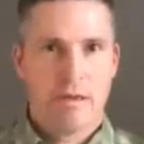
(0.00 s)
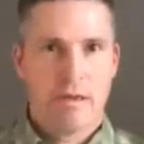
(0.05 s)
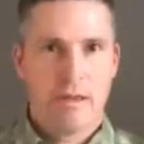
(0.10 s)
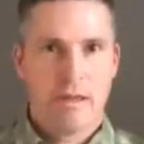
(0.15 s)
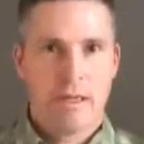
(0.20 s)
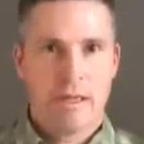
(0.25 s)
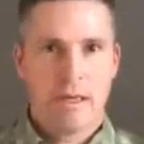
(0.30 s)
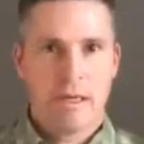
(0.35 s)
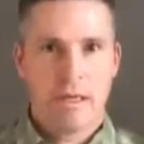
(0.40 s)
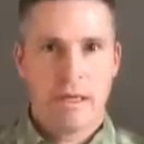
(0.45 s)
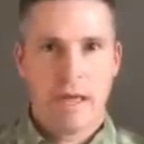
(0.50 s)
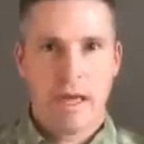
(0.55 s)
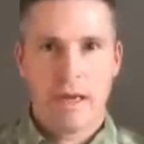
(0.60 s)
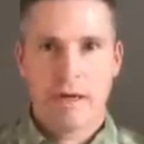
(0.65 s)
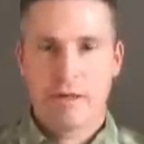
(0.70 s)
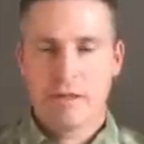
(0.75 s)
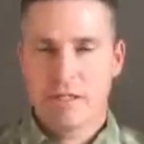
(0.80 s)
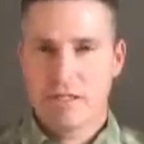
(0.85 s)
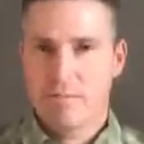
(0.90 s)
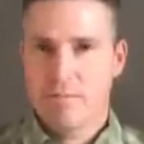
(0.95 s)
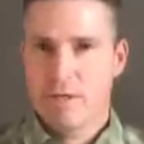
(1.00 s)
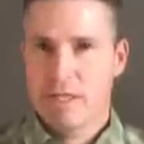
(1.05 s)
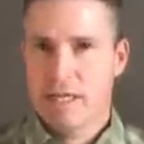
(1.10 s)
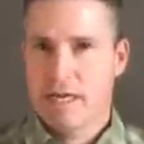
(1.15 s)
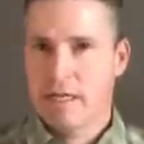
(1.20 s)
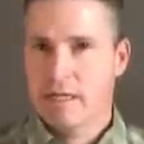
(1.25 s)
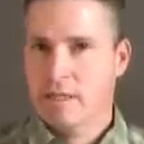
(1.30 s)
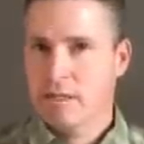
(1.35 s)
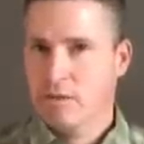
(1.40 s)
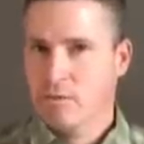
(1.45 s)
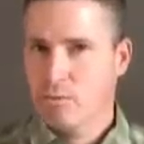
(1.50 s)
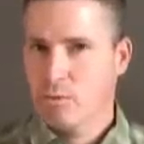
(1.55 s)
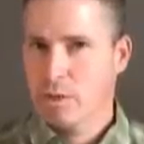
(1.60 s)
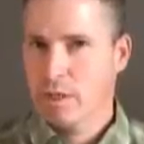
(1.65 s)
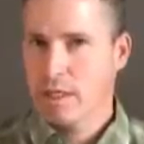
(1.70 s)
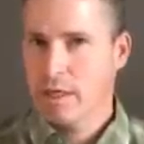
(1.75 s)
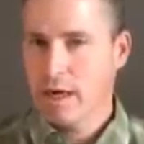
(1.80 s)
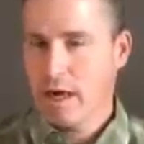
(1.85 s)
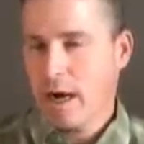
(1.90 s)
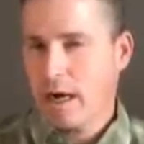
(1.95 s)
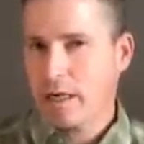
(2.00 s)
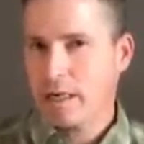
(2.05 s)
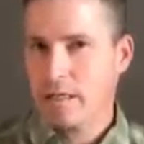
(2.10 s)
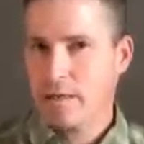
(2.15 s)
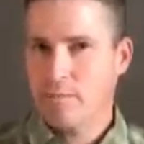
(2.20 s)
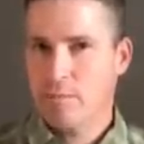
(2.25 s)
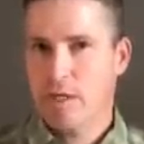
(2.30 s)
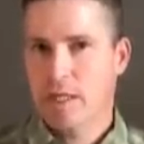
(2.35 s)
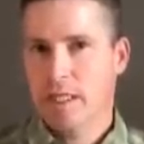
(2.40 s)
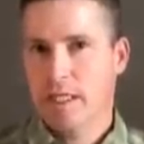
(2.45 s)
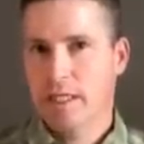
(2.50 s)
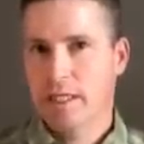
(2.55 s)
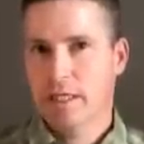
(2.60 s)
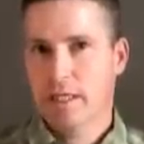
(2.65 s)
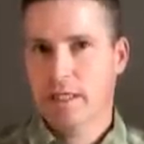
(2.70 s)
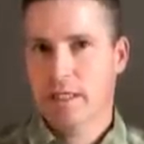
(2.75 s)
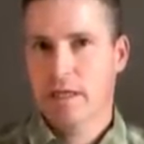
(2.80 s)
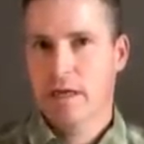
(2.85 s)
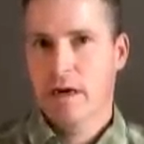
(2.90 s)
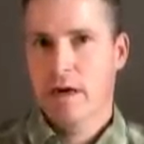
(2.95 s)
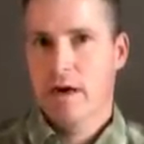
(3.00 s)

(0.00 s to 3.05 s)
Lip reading: The energy potential would not diminish.